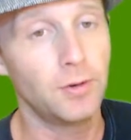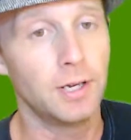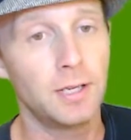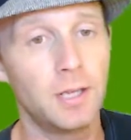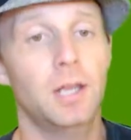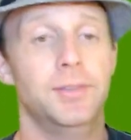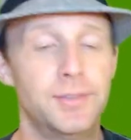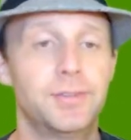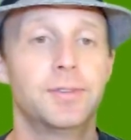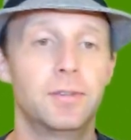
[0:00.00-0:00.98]
doing
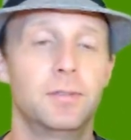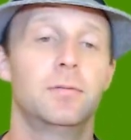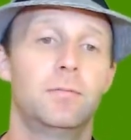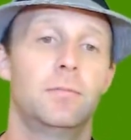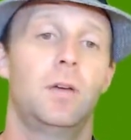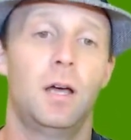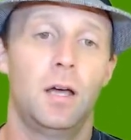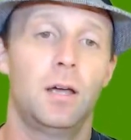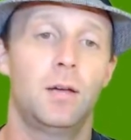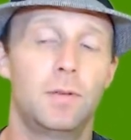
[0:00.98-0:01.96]
is
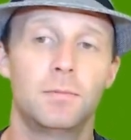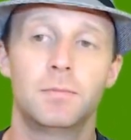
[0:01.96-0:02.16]
uh,